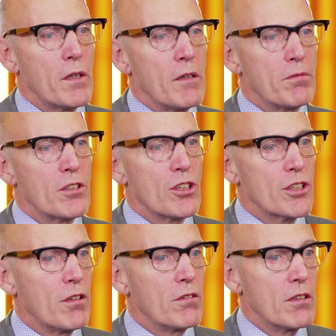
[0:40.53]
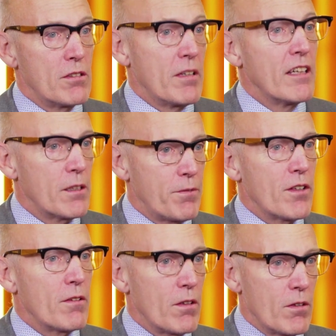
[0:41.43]
we showed the data
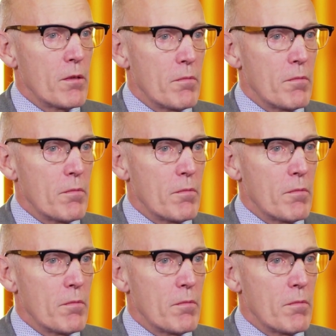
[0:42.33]
for the